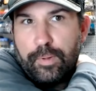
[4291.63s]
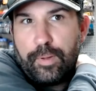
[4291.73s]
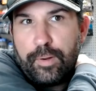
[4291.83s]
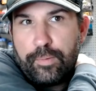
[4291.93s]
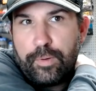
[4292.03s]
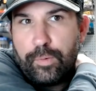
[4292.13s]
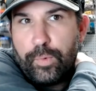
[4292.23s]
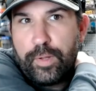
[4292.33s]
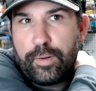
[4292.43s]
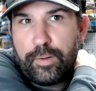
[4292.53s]
I don't know
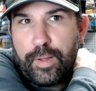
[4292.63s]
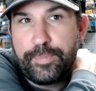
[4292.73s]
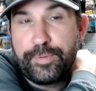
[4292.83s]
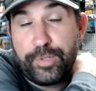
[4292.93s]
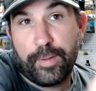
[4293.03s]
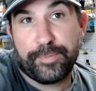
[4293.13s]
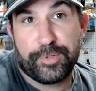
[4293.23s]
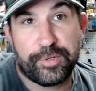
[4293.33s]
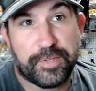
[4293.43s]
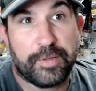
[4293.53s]
what. I'm sure
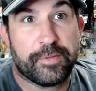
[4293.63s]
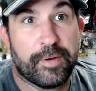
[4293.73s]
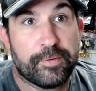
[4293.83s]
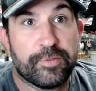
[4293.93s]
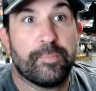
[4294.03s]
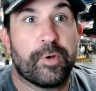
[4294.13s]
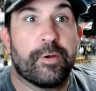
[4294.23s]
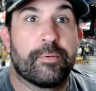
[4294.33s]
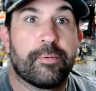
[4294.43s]
it's out there somewhere.